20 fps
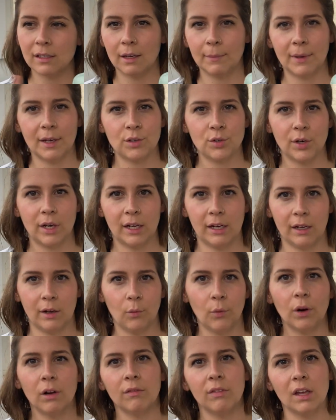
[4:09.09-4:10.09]
I might try it on
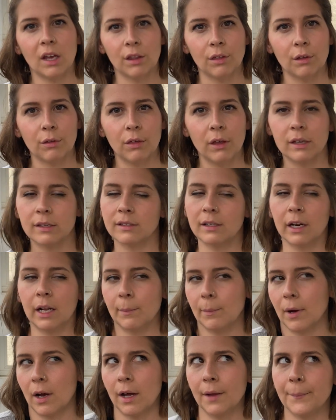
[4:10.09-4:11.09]
one of the other things that I
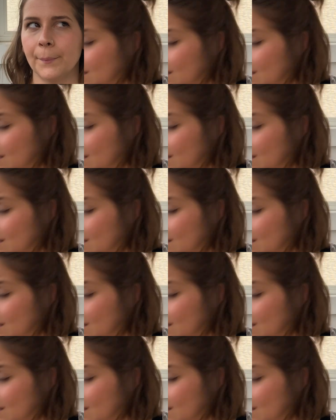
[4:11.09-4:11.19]
bought.